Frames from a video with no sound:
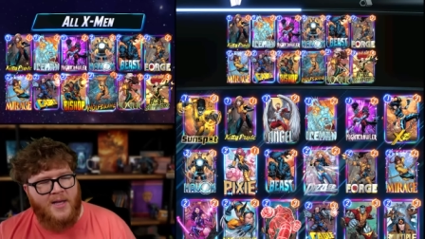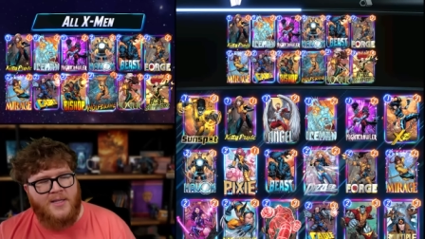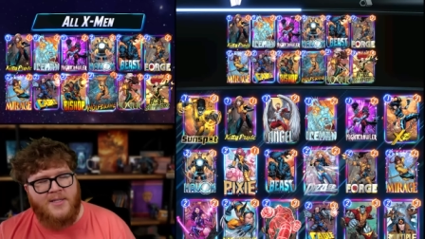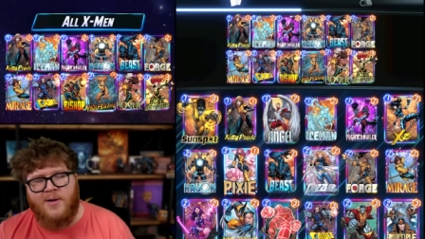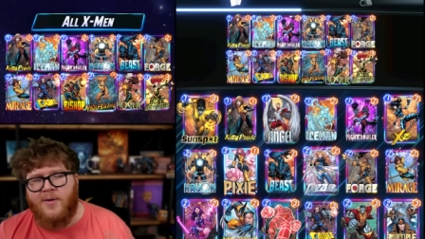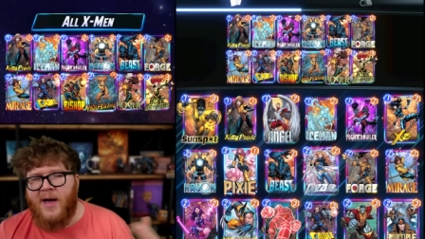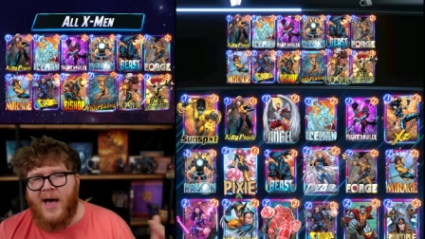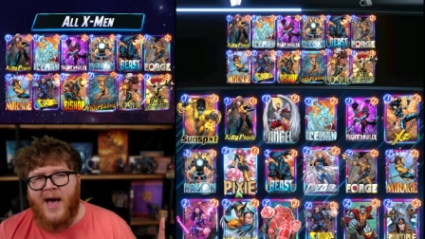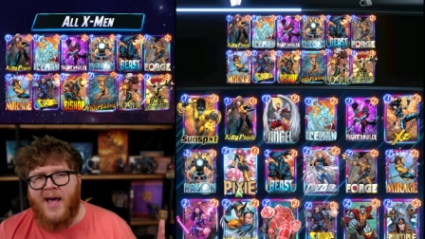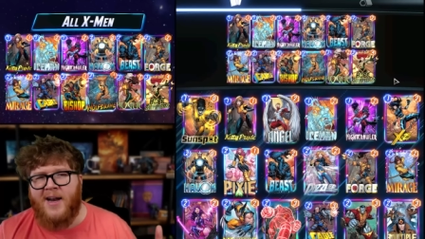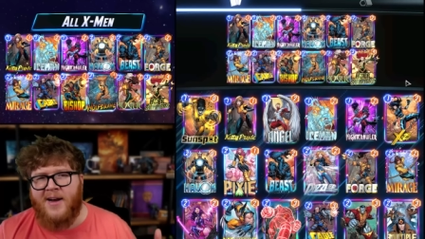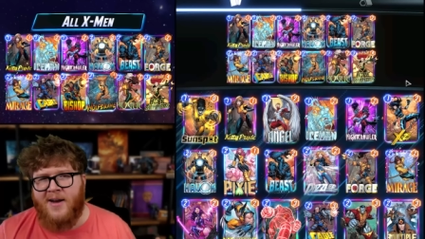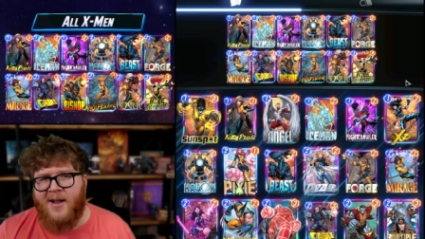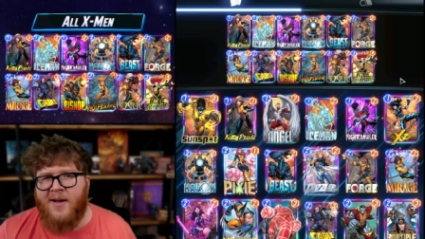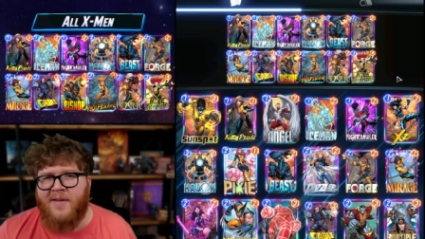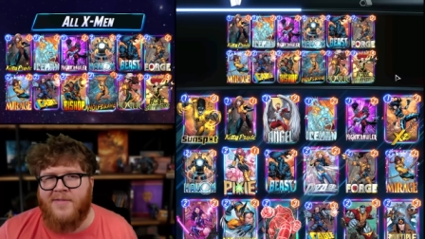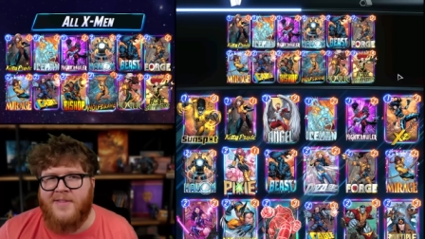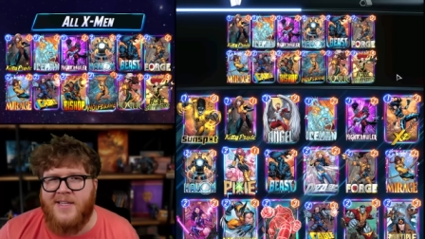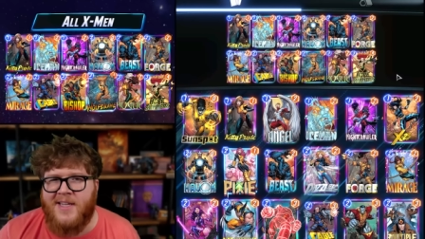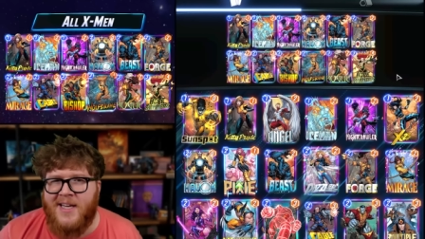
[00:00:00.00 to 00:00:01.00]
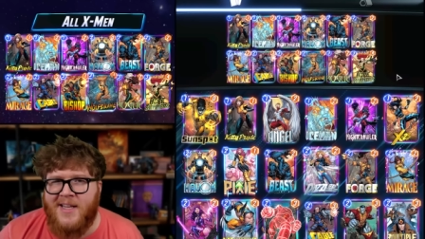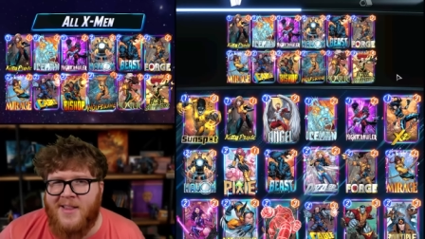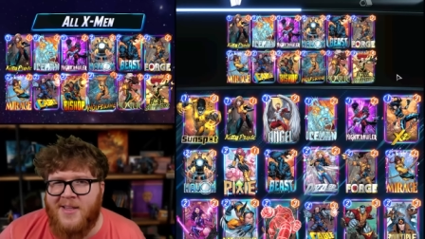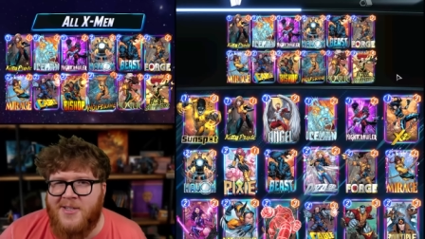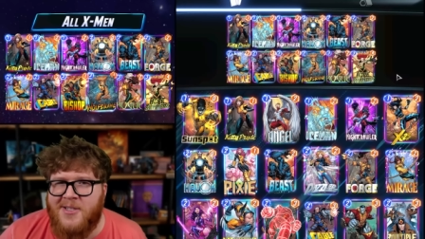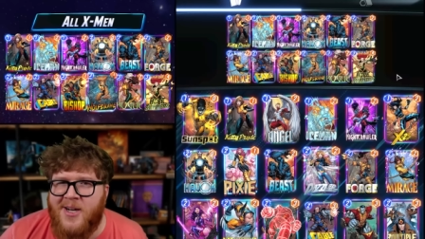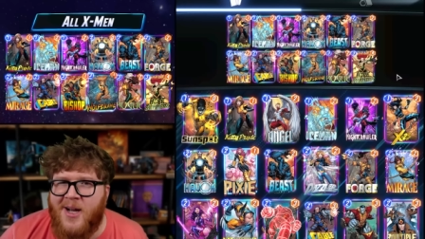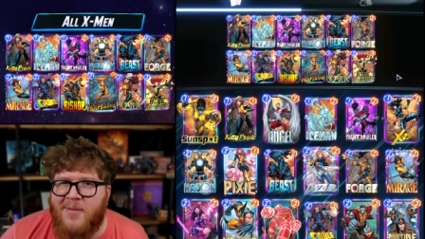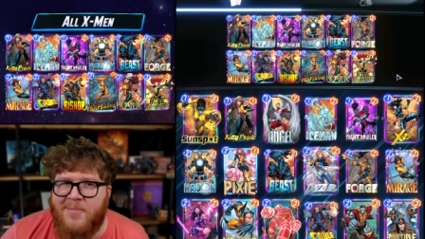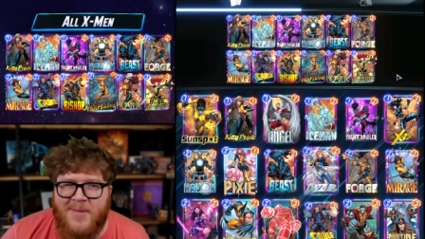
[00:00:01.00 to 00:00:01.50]
So I had enough to get the
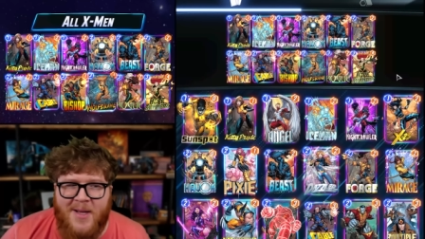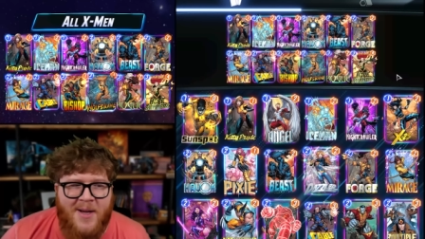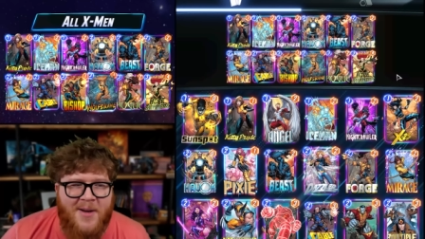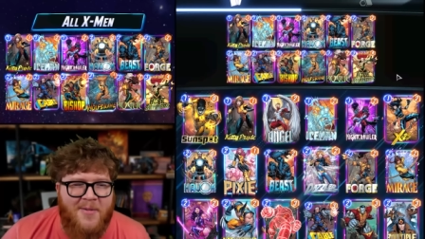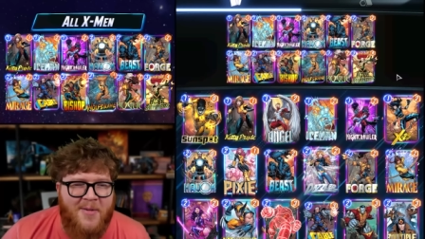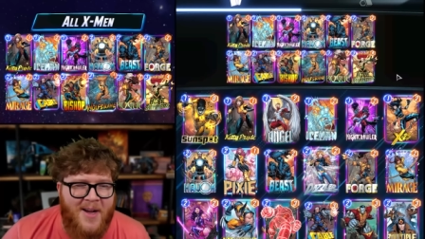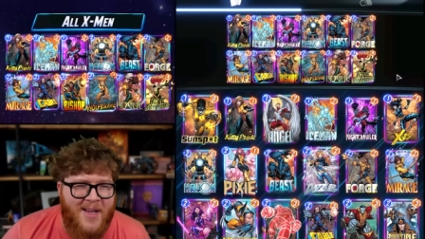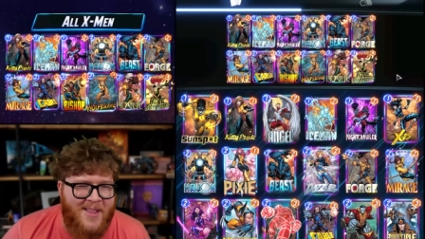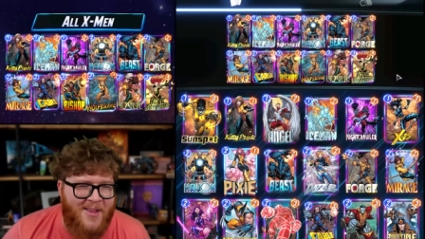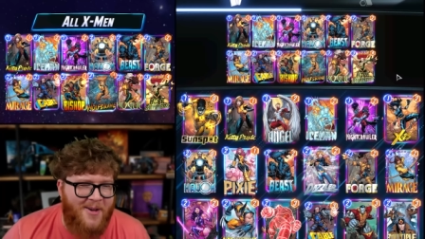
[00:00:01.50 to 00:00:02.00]
job done, right?